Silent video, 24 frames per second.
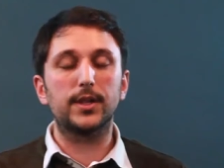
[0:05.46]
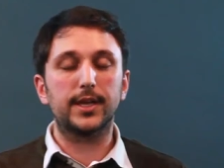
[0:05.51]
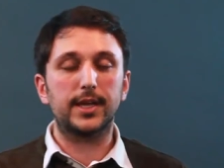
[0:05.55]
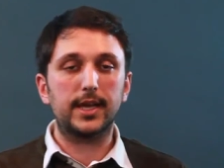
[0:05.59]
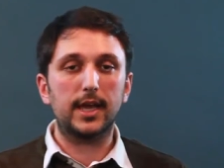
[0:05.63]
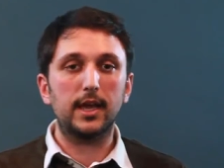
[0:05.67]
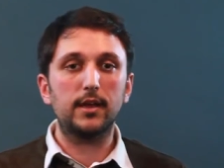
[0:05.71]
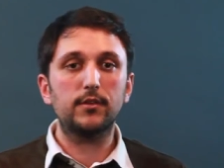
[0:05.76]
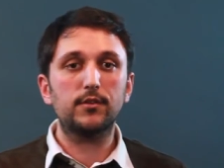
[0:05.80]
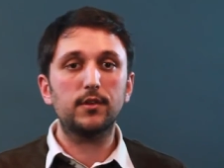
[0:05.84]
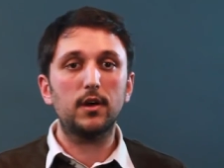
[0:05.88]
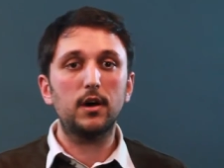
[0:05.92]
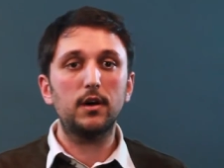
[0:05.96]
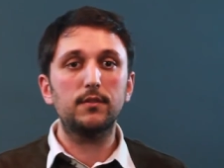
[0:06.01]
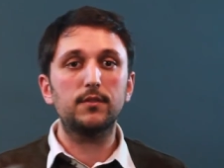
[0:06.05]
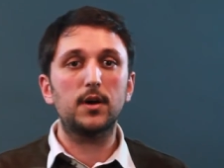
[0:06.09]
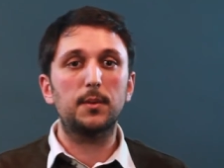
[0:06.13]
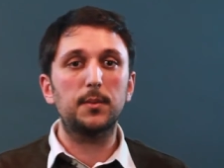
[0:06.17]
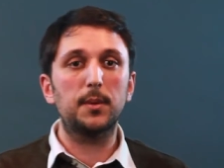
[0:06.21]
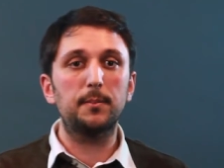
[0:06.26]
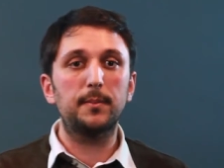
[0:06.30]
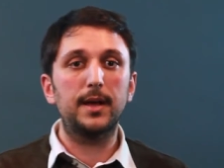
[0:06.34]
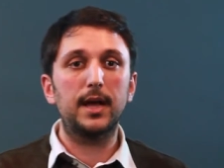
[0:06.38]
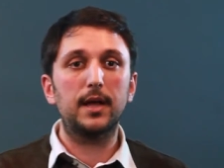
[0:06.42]
Kasov, I'm a
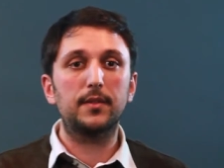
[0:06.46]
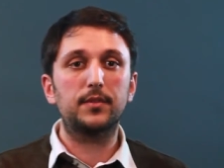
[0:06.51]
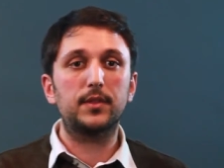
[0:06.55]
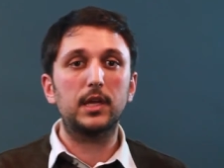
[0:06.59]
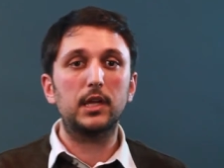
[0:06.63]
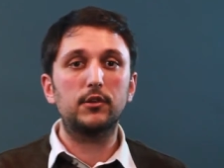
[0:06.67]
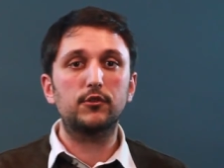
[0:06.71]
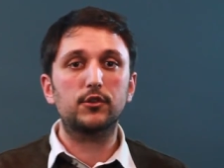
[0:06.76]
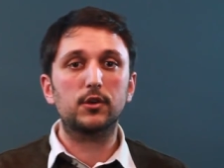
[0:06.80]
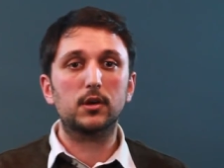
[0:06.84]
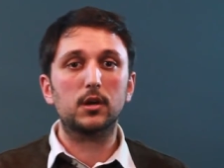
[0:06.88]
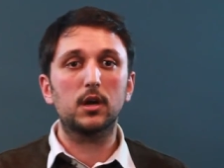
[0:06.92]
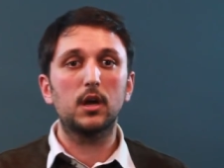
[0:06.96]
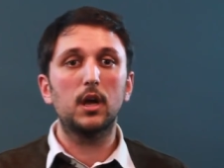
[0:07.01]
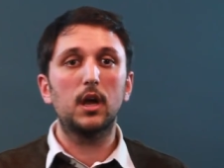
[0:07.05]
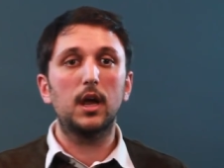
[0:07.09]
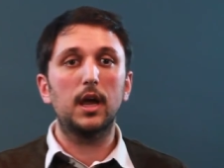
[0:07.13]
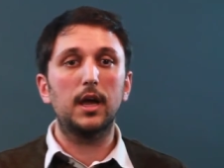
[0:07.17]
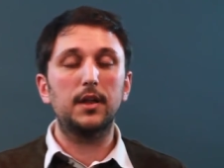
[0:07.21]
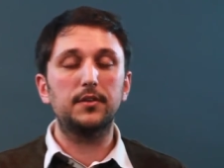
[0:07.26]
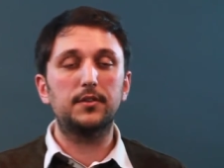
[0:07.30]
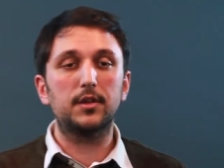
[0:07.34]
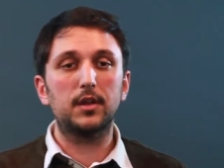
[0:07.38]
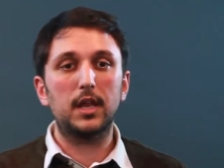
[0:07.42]
math teacher,
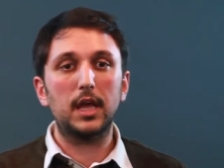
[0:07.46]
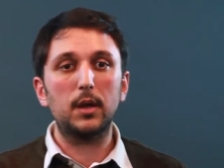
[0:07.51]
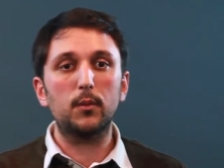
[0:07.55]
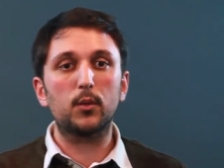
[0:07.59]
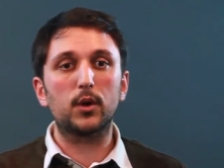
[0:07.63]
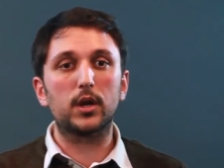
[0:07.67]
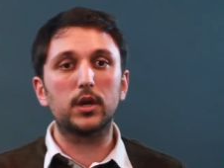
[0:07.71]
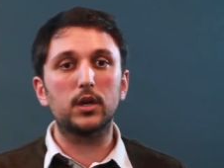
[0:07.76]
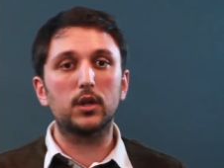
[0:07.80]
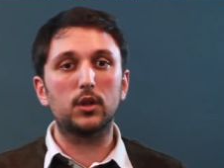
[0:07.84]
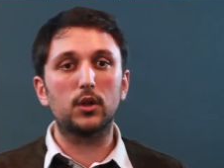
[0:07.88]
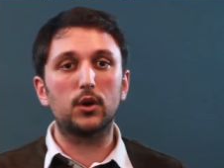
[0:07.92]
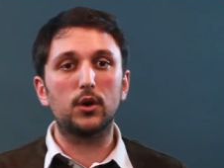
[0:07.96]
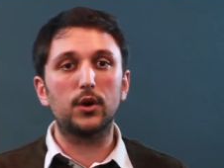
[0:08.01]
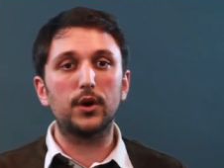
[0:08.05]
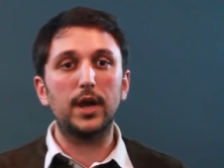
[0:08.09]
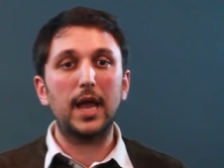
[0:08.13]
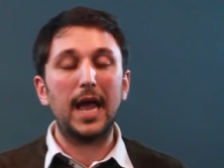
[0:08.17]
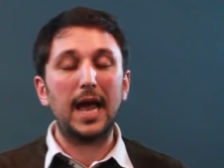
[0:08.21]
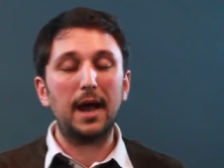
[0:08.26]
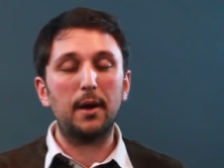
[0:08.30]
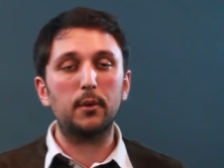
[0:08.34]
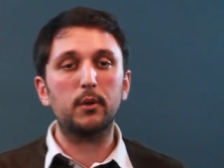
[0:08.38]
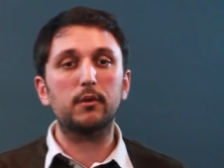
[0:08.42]
and today we're going to learn
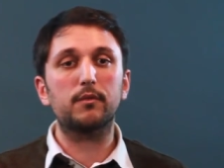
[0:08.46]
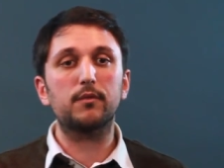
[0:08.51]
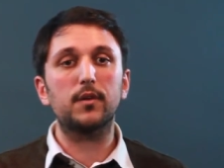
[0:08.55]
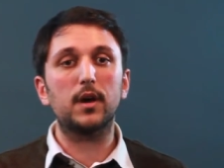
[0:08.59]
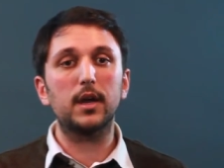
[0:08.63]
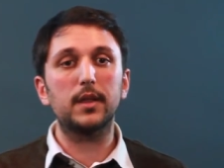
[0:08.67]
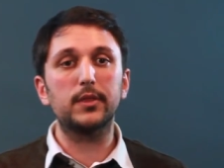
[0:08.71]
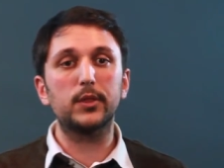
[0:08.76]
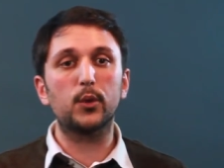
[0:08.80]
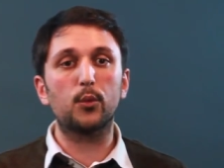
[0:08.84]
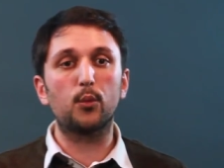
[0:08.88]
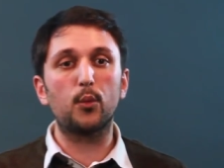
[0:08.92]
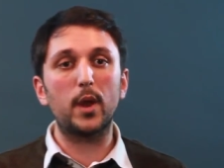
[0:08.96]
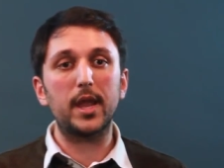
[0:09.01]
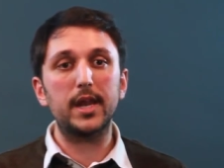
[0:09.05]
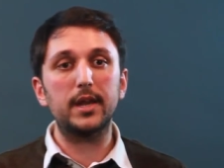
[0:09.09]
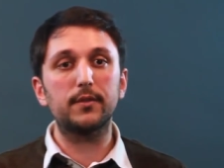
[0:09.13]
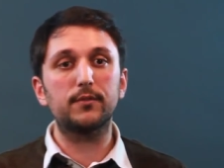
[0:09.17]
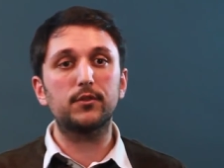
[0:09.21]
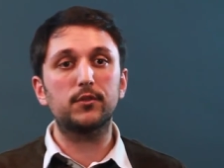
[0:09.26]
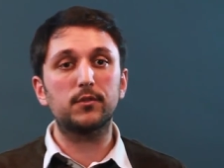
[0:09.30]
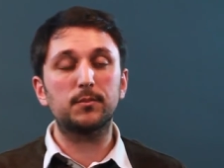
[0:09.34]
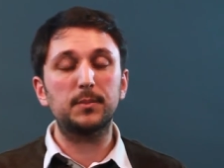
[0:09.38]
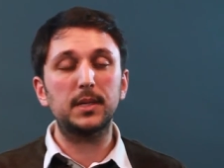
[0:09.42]
how to find the rate of
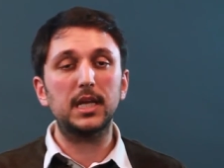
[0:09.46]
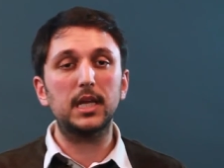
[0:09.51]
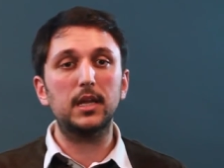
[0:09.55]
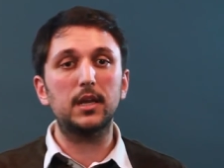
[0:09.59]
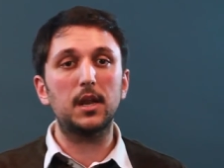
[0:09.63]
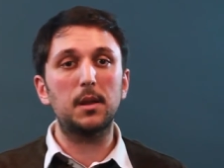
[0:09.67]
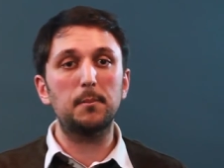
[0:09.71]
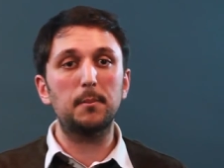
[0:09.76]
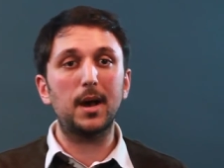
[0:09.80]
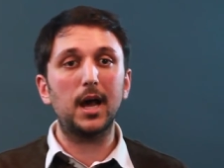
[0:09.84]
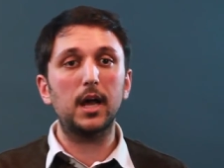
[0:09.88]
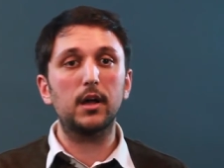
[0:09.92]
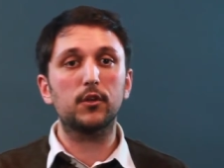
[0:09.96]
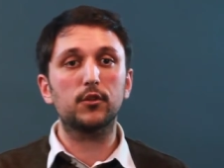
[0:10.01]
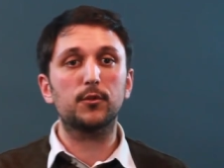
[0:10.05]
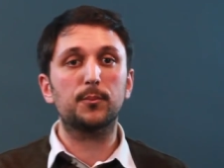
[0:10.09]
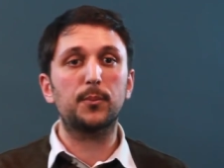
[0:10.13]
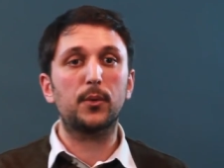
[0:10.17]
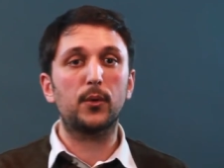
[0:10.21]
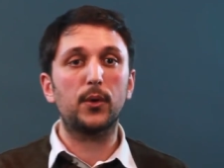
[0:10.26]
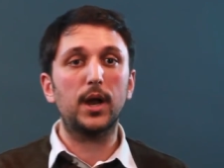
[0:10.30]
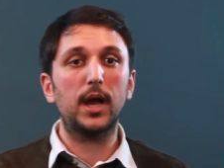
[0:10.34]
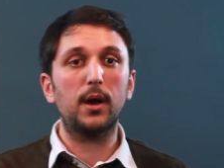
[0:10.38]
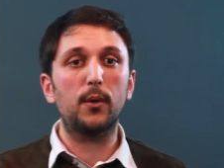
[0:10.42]
speed in miles
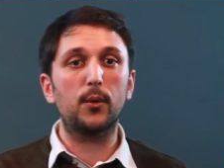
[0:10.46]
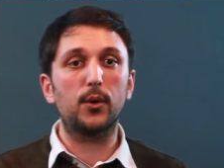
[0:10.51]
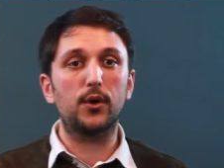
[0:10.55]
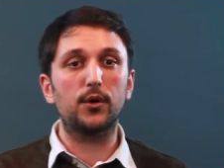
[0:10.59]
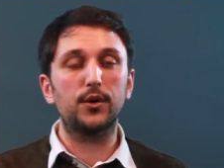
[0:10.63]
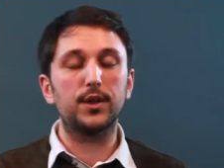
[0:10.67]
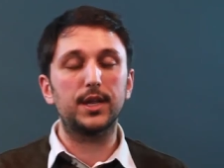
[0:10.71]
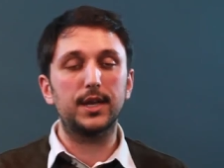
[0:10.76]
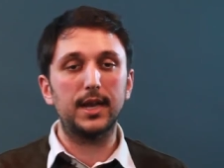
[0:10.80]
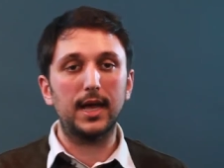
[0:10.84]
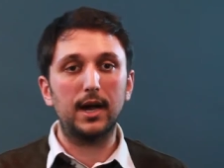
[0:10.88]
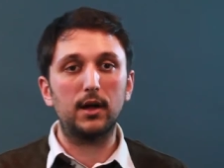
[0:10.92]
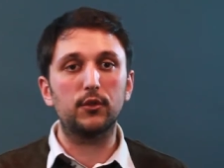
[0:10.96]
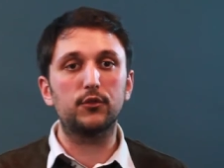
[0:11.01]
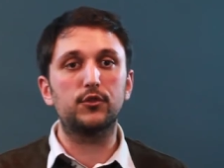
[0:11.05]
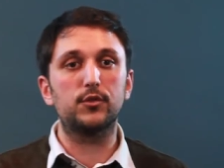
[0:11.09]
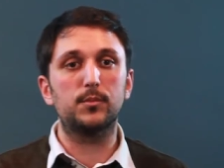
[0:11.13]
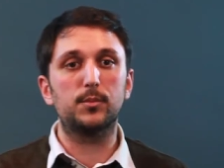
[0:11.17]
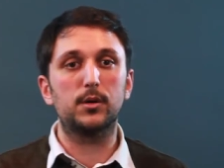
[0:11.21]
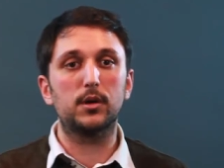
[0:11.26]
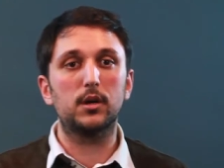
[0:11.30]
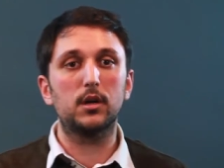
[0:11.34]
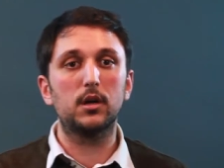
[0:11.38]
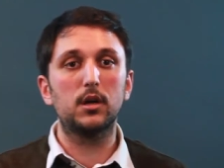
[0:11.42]
per hour in algebra.